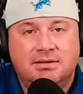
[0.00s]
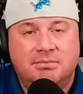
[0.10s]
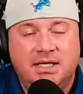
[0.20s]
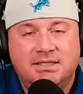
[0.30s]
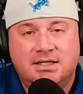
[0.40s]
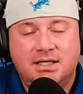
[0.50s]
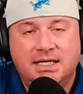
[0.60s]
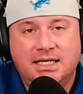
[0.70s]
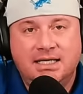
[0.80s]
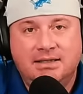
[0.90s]
make sure you
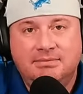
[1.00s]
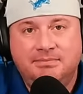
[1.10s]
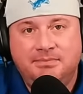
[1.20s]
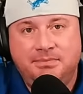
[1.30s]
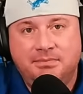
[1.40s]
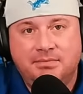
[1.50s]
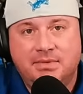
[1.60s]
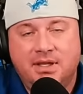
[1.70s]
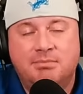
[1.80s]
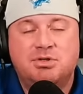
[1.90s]
hit it.
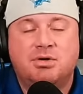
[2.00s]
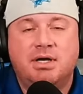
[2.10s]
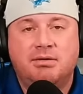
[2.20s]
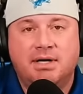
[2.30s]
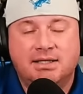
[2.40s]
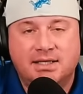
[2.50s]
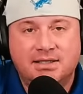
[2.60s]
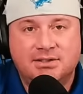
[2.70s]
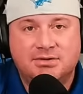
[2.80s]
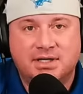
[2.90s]
Come join Rocked On
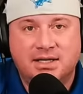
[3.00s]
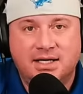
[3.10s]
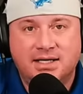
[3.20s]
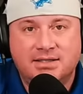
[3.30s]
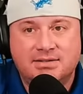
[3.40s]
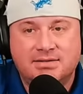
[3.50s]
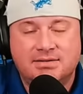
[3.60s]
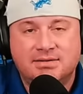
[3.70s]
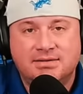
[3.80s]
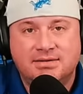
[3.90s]
Detroit Lions.
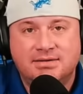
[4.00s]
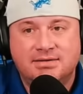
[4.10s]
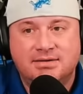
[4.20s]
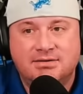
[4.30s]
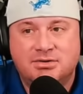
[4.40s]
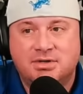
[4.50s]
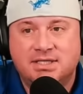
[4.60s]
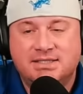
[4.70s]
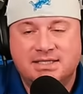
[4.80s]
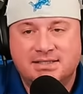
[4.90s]
Enjoy the
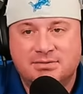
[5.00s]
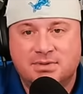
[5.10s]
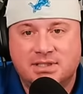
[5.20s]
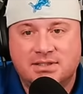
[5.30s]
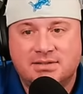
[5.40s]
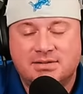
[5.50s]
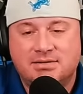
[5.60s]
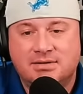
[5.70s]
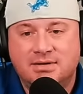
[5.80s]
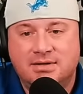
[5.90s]
season with us.
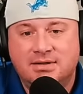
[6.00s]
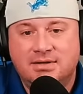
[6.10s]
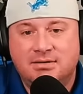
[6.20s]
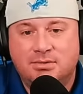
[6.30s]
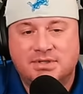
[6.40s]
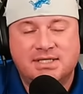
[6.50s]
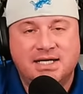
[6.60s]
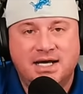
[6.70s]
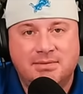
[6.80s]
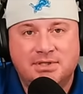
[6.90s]
We're
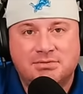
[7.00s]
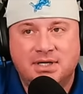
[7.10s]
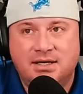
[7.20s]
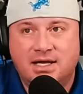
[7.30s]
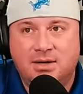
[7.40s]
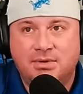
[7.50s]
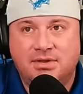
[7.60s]
synonymous right now with